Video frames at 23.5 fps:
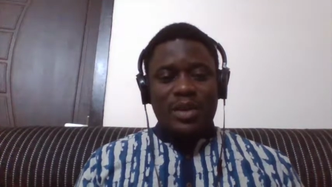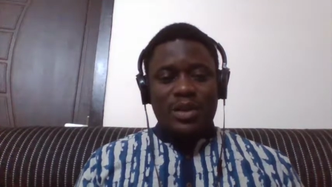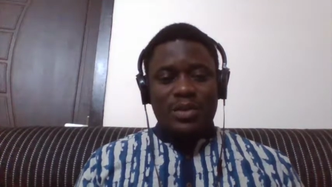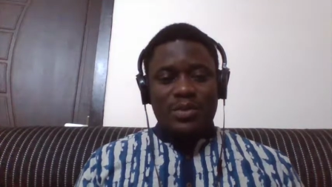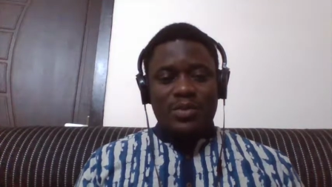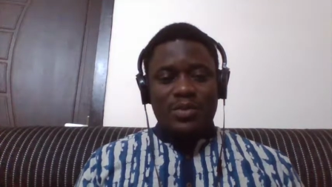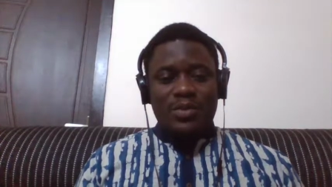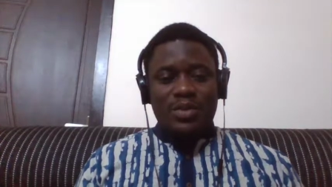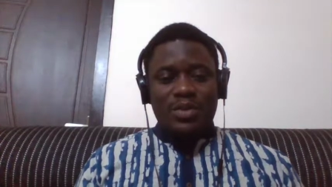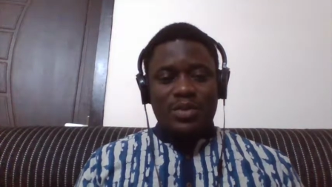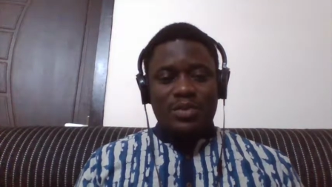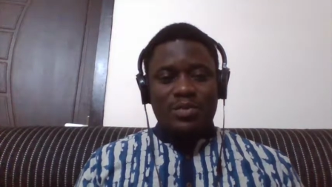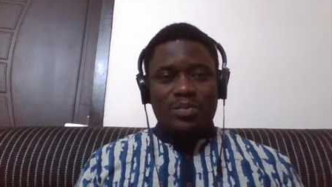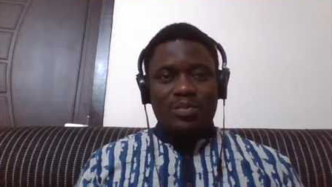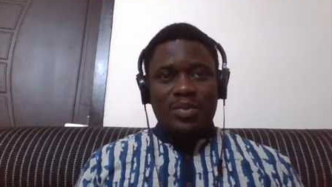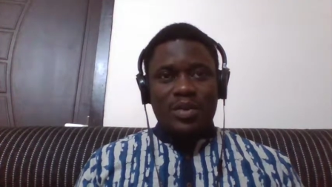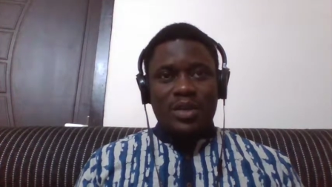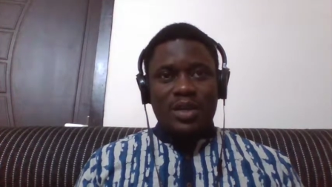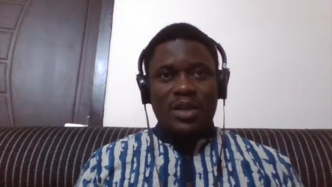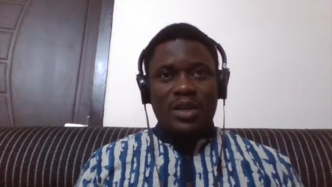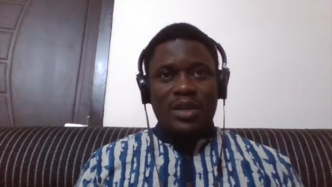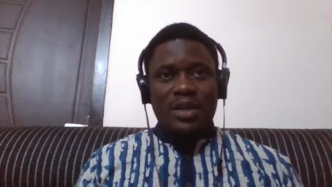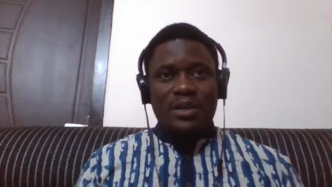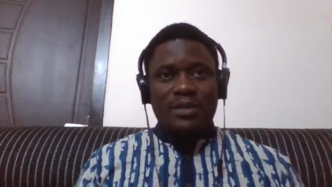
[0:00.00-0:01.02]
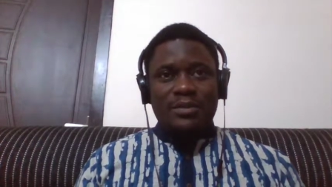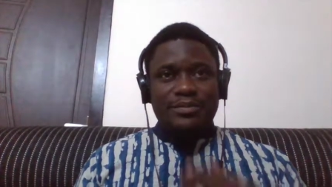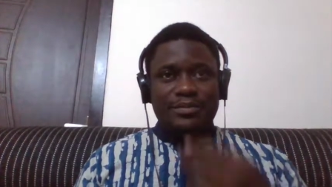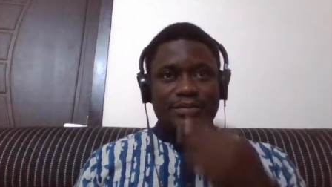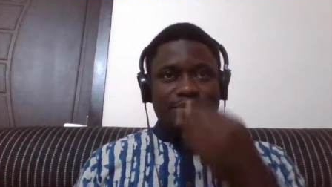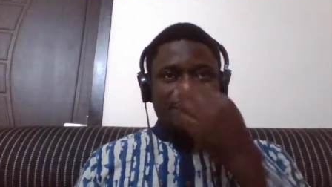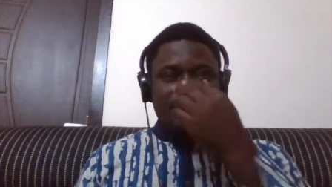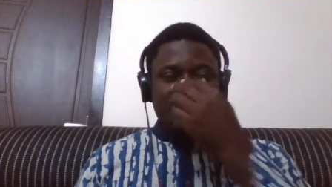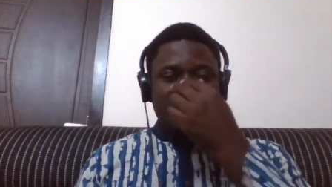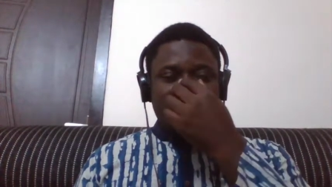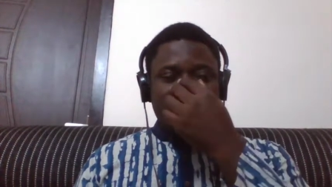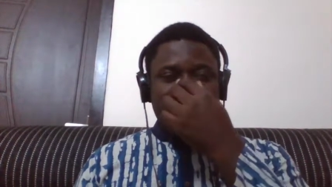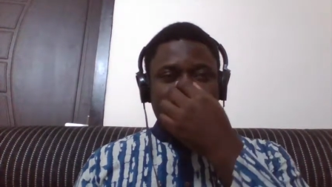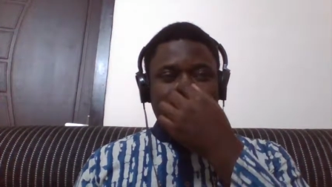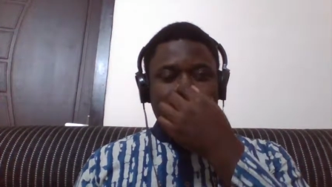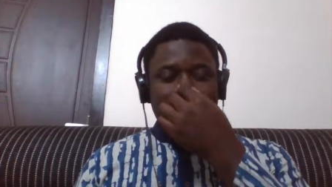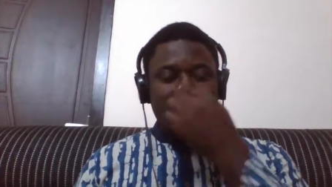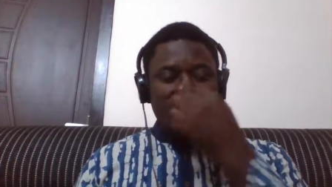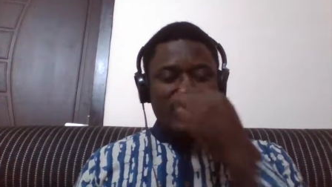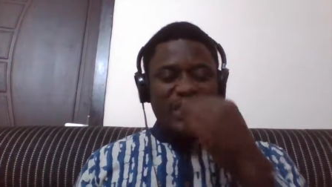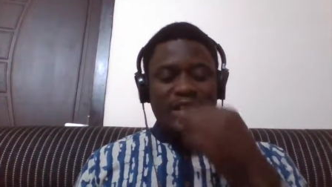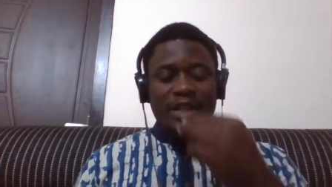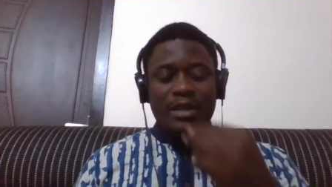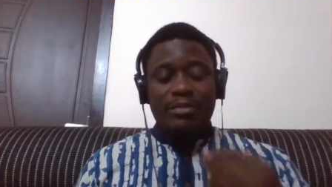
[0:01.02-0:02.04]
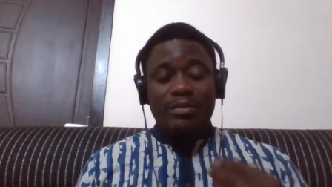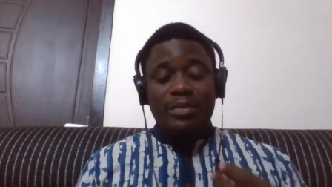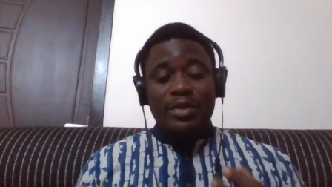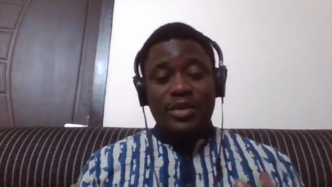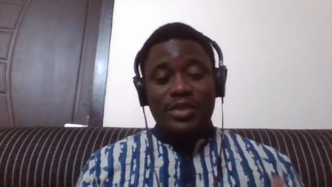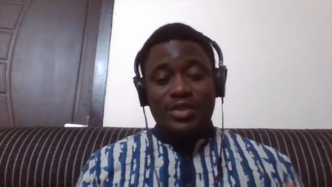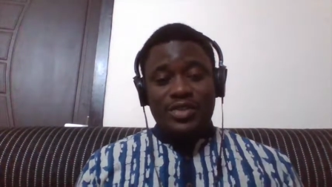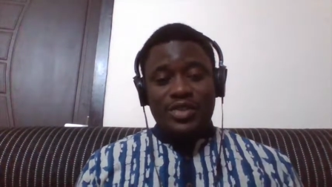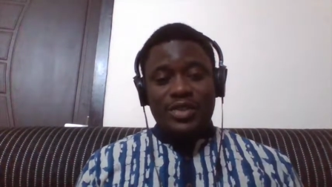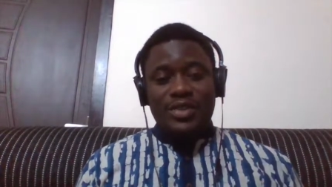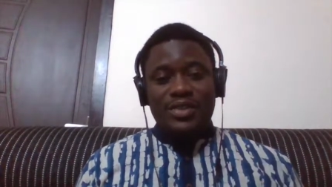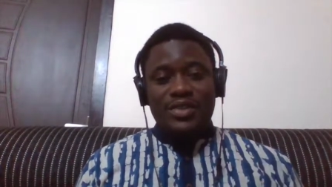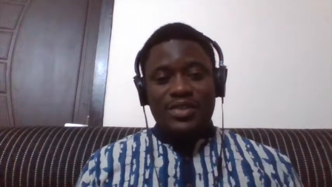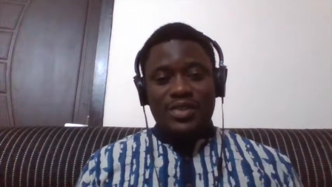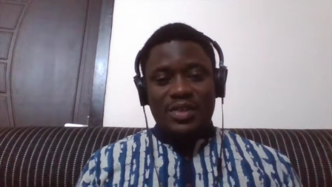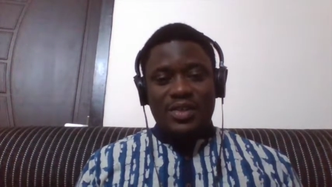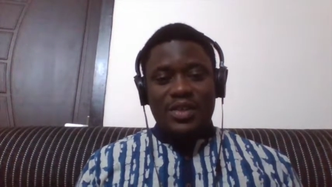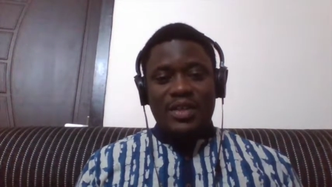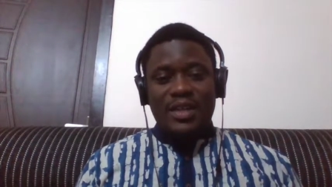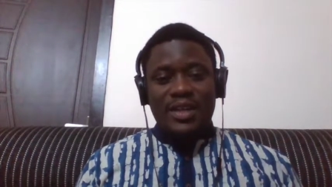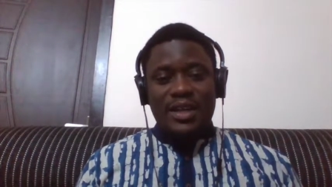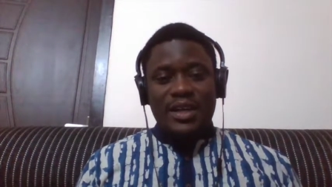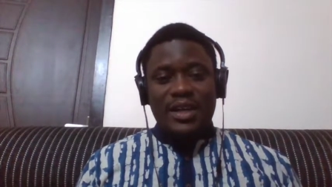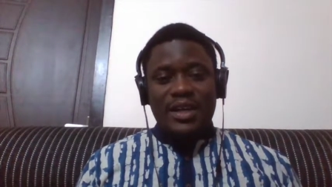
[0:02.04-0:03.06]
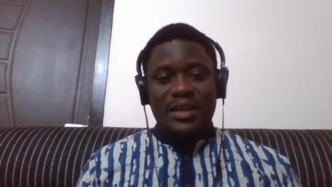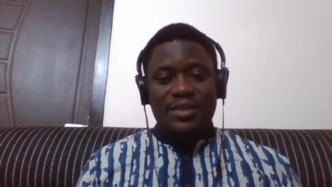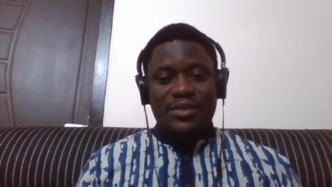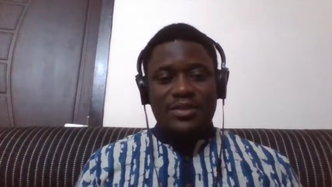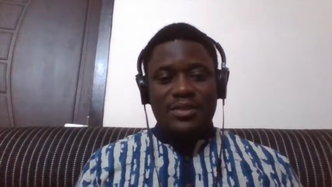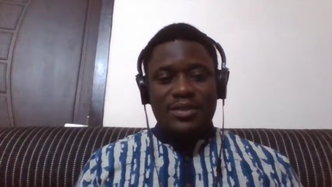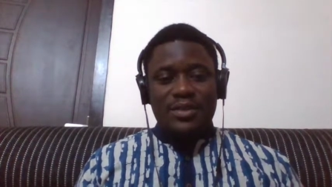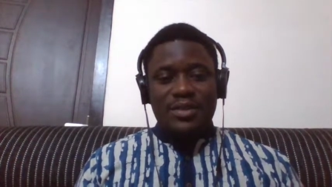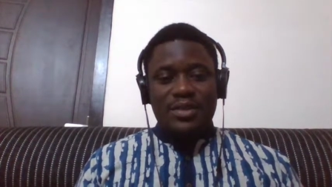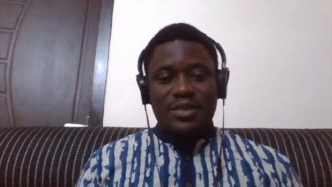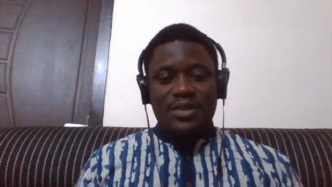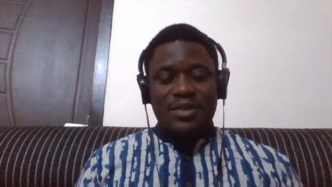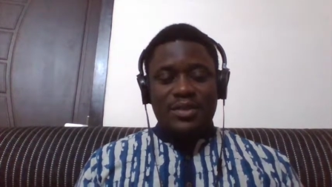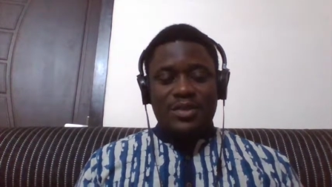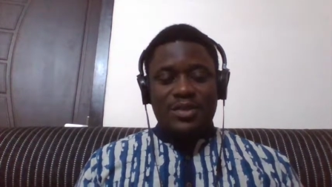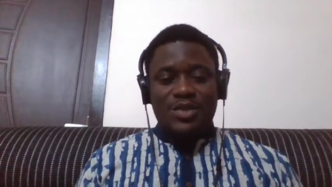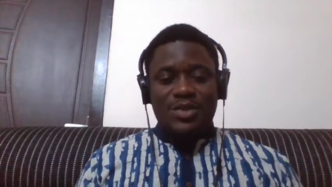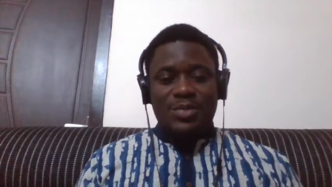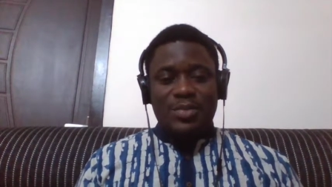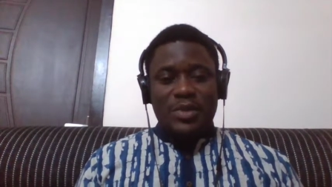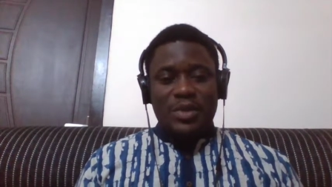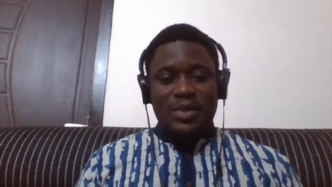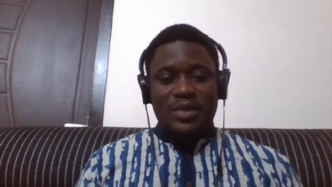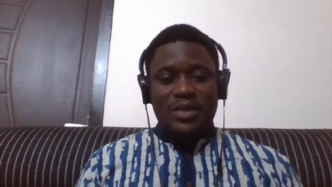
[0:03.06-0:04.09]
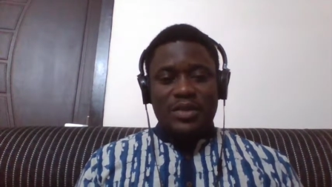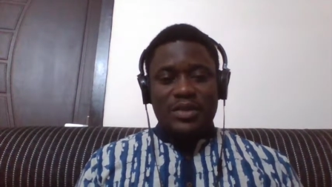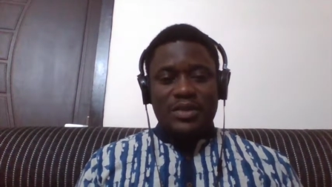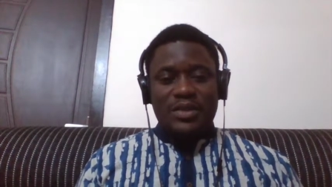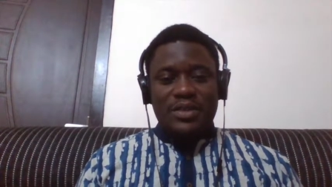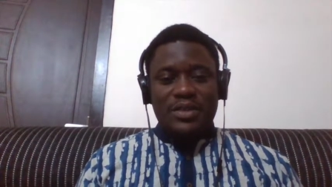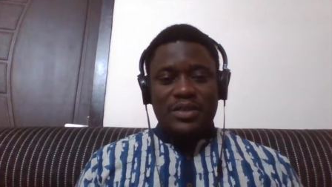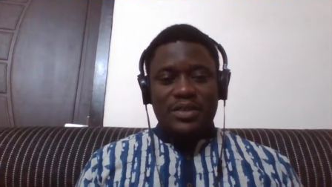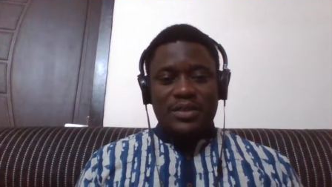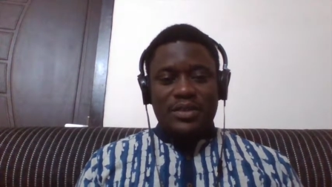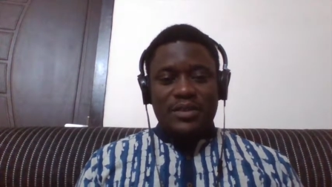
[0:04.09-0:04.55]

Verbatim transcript: about would be emergent in that spirit,